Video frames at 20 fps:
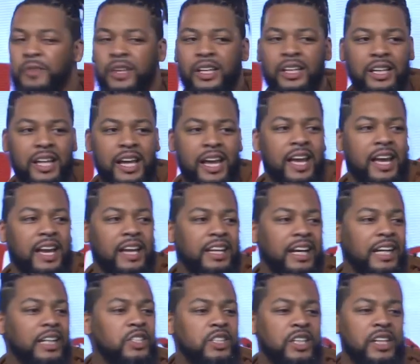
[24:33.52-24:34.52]
land,
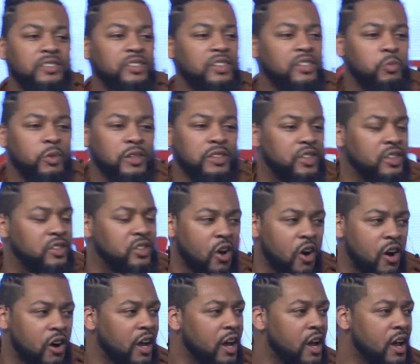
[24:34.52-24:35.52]
and Jesus was the
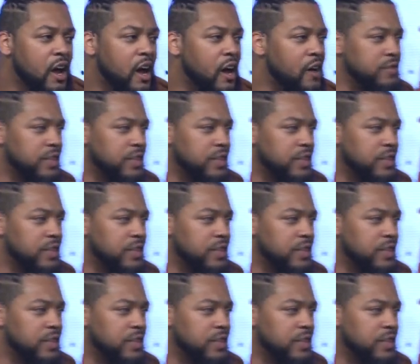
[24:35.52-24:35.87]
talk of the